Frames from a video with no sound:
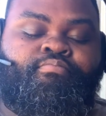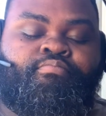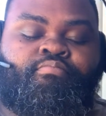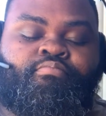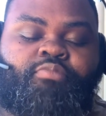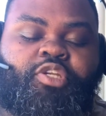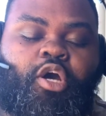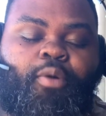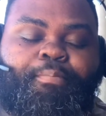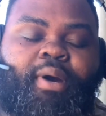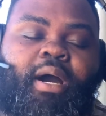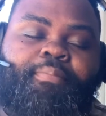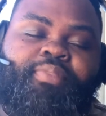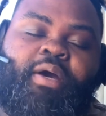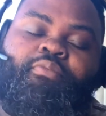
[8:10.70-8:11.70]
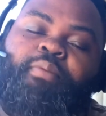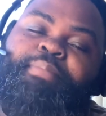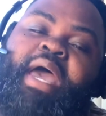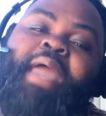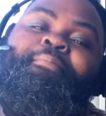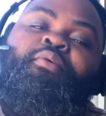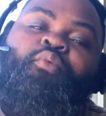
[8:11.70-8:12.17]
you know, pumped up with
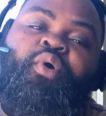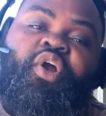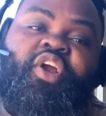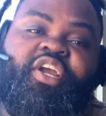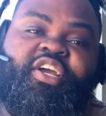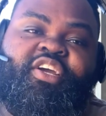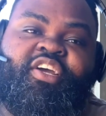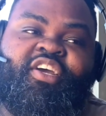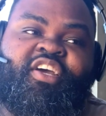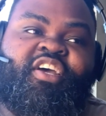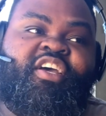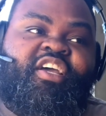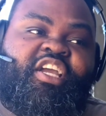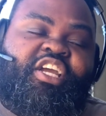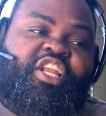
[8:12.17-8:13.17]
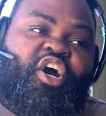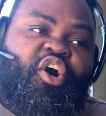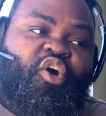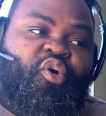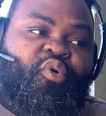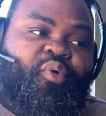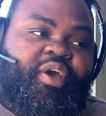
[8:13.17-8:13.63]
paperwork, you
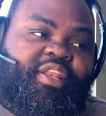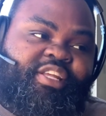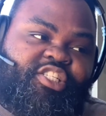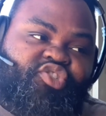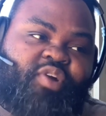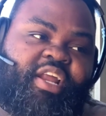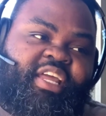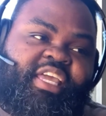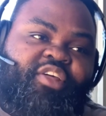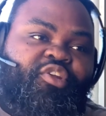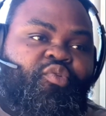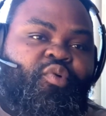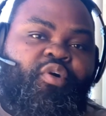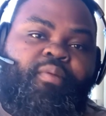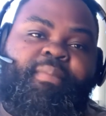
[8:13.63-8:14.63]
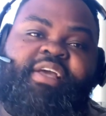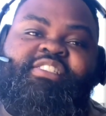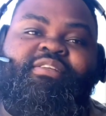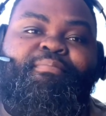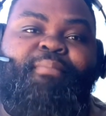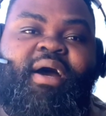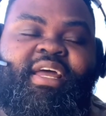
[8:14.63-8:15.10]
know, and just trying to get on the road to make
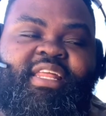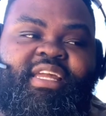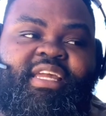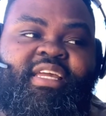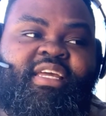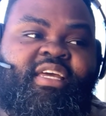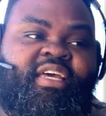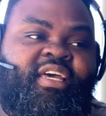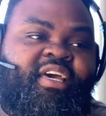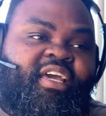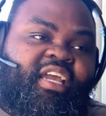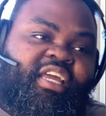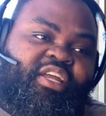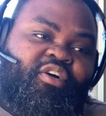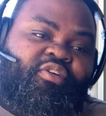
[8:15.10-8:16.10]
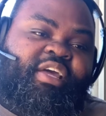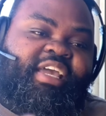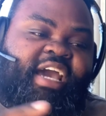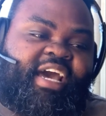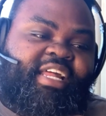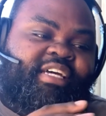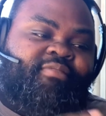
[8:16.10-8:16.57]
some money. You know, they
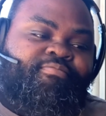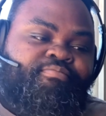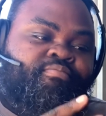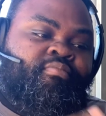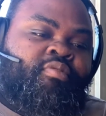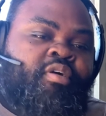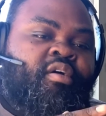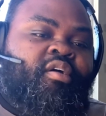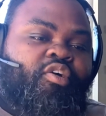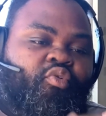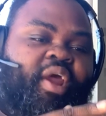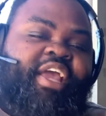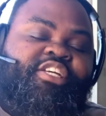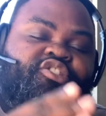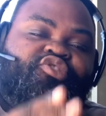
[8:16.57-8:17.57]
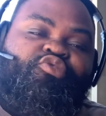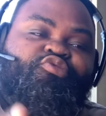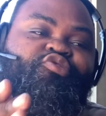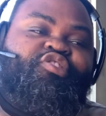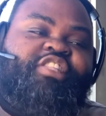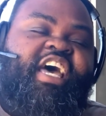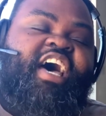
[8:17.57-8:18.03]
kind of graze through
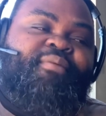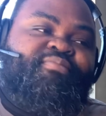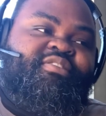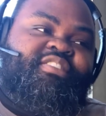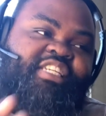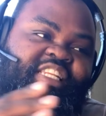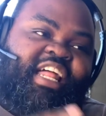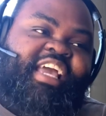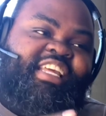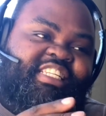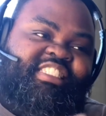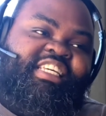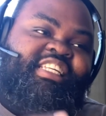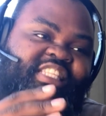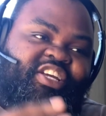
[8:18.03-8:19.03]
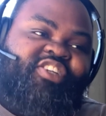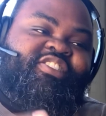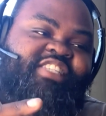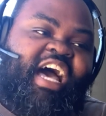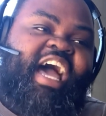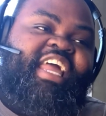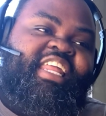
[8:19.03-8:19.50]
steps and like just get their
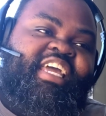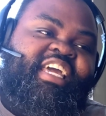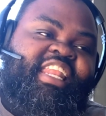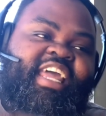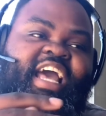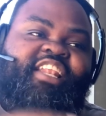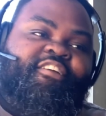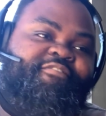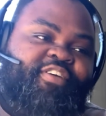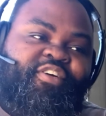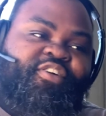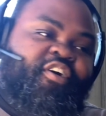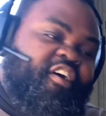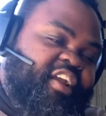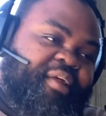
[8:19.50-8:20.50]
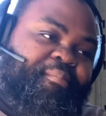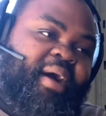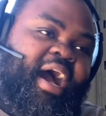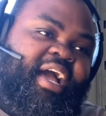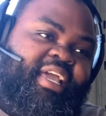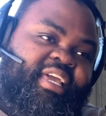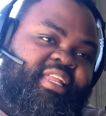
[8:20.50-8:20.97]
sign in. They got their field card in their
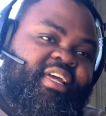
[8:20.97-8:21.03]
pocket,